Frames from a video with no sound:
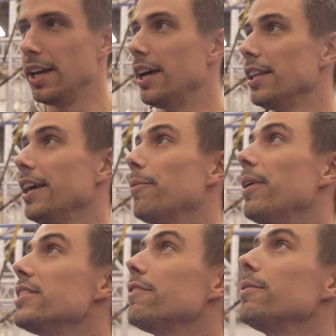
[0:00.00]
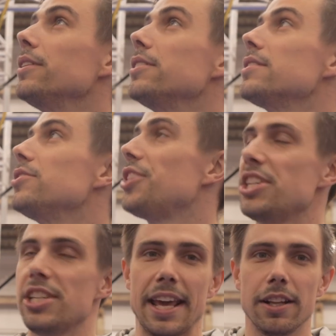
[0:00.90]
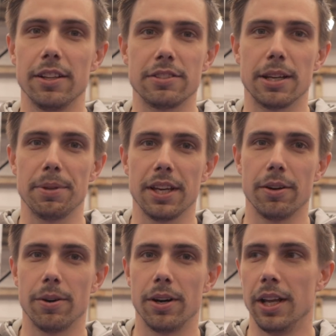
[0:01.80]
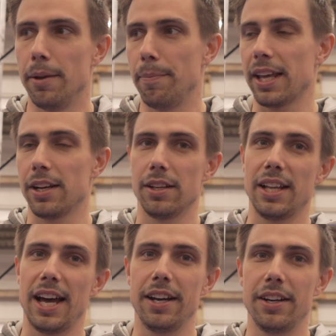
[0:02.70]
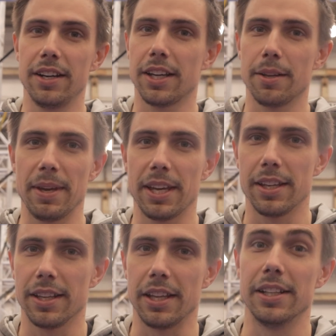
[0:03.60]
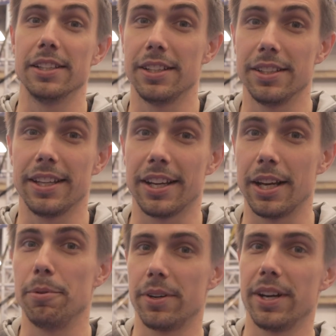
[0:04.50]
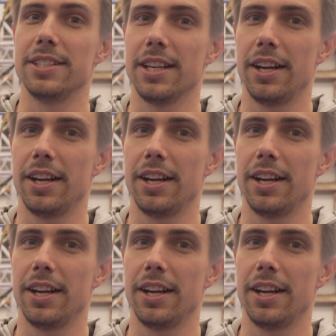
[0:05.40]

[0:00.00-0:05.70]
And likewise, if we just change an angle of something or make it a little higher, it could make it a, a, like a couple grades